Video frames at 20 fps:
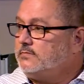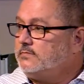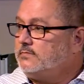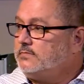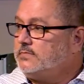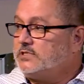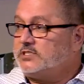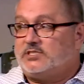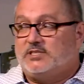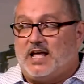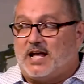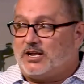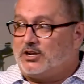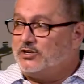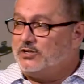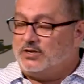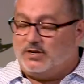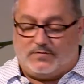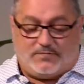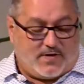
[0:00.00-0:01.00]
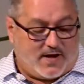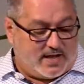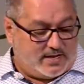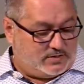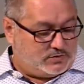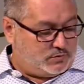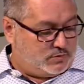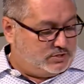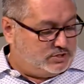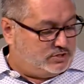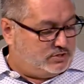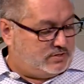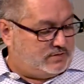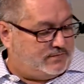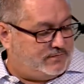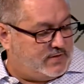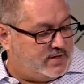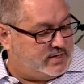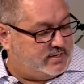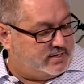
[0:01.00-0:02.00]
It's not good advice once you're
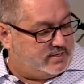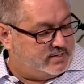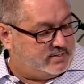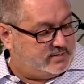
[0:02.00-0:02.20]
offended.